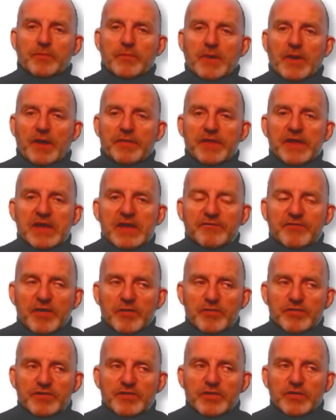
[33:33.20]
I think if I
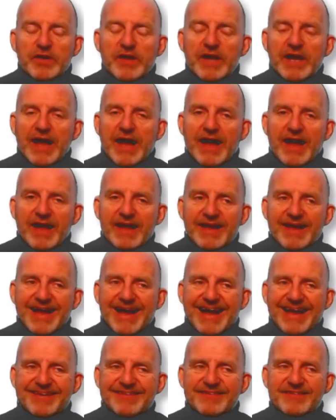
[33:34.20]
was looking
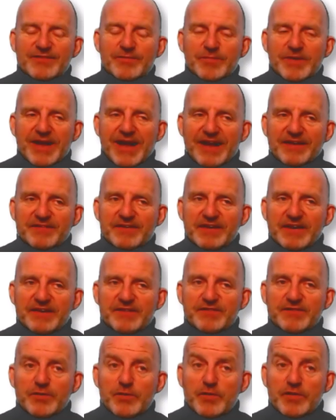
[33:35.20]
at some
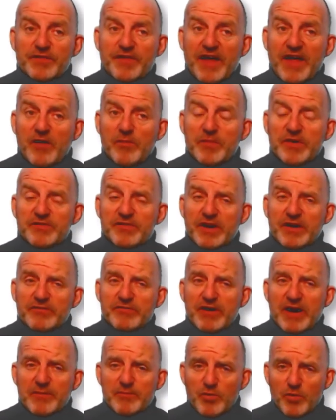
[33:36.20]
catalysts that would help me
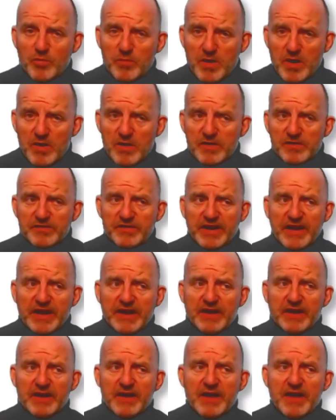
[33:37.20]
generate more marks
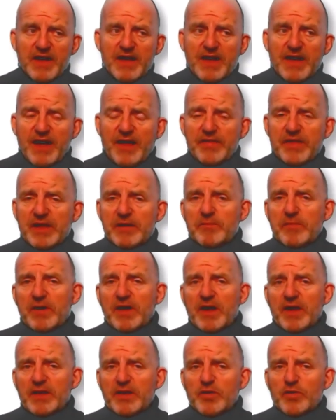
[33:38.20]
here, I
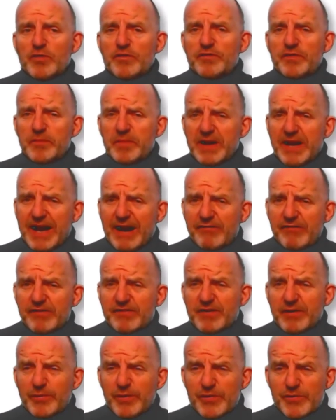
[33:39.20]
think your
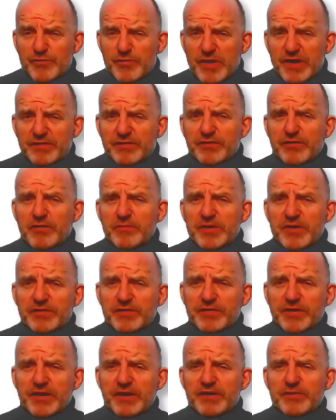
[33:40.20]
familiarity with risk from your
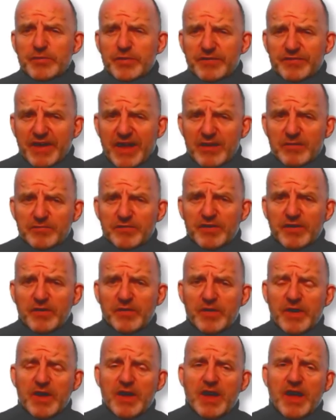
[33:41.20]
studies would have helped
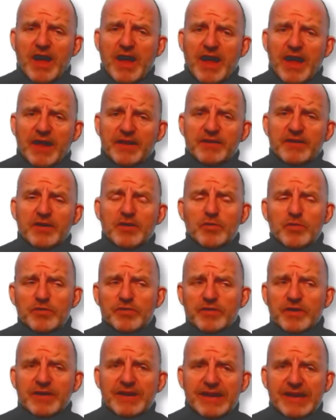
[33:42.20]
you, and you
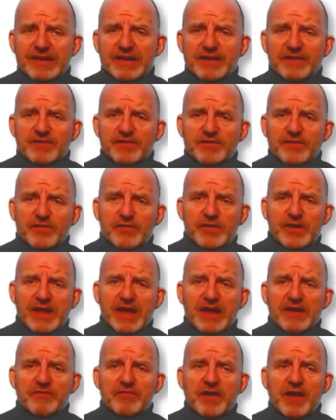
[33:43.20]
also needed to
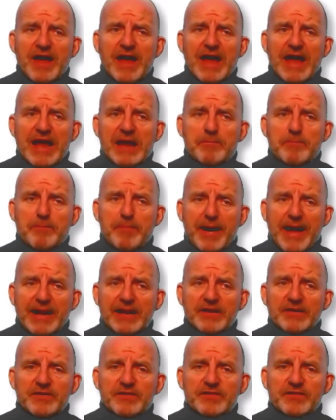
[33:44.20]
give a
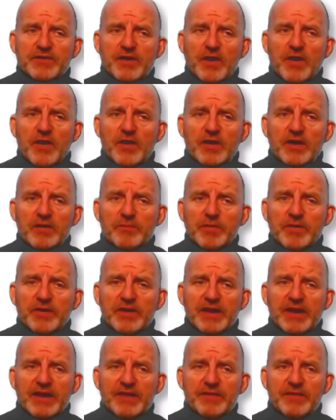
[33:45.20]
balanced
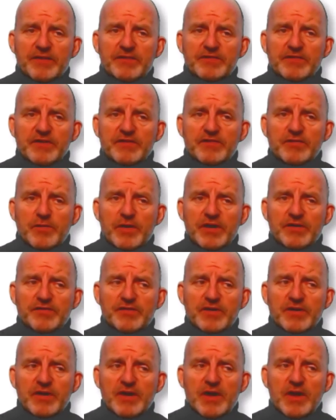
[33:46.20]
argument in this
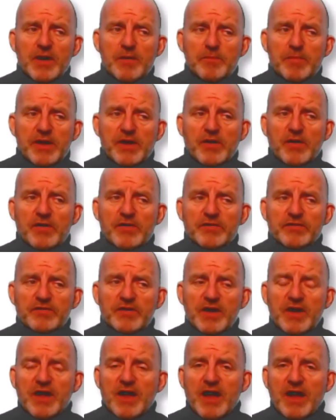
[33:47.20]
situation because
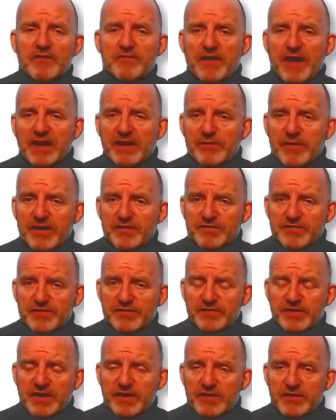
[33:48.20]
evaluation
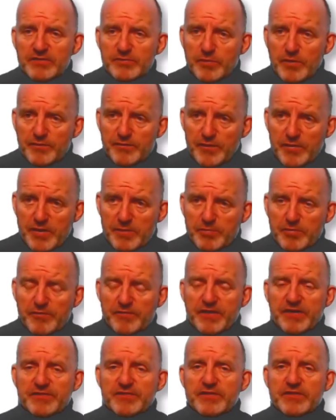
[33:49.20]
skills were for the
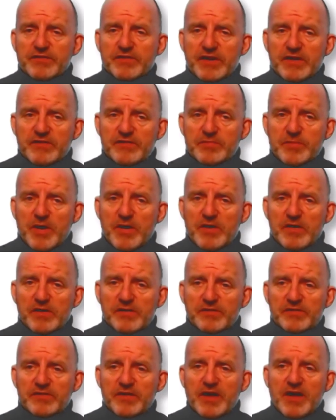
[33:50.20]
professional skills
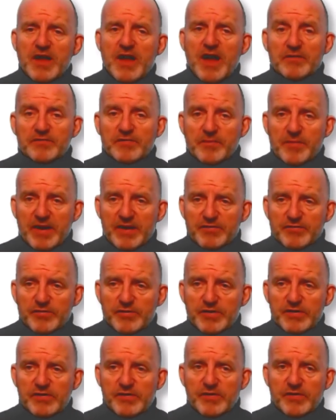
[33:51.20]
marks, so make sure
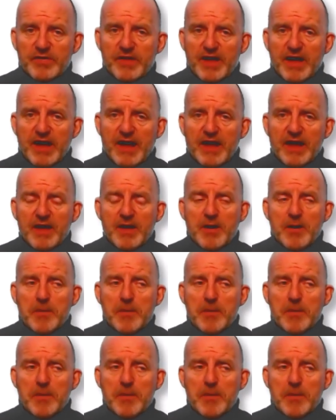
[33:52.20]
you do that.